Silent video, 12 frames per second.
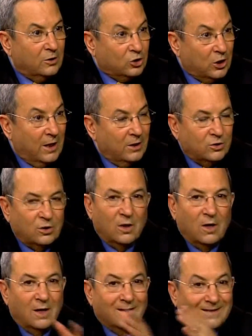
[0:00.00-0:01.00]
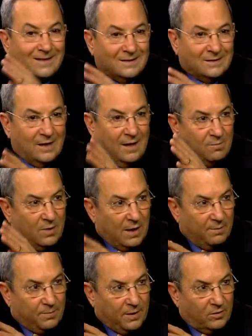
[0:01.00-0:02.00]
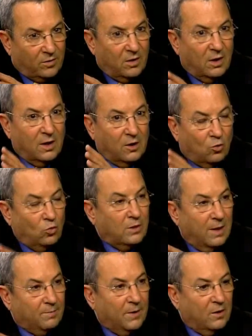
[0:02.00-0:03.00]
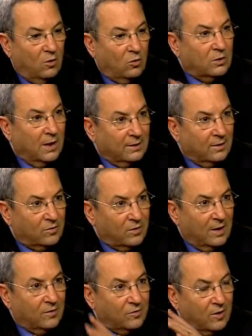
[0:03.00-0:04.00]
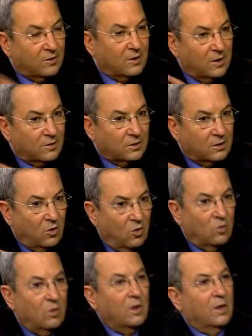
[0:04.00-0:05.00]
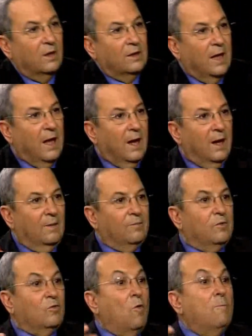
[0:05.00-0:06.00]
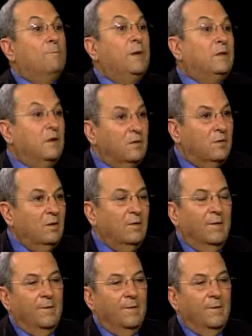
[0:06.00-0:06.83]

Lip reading: change. The same happens and could happen on the other side. 30 years ago, the Arabs competed